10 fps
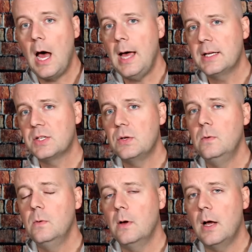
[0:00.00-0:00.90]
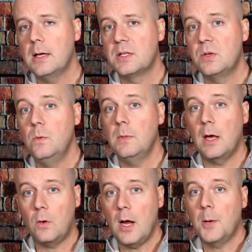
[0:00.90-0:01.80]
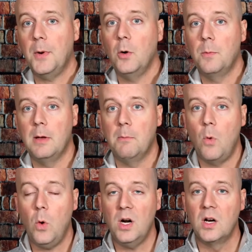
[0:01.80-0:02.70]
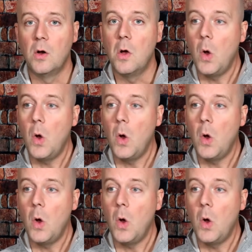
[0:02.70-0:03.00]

I assume, I assume that Cracker Barrel would have been more.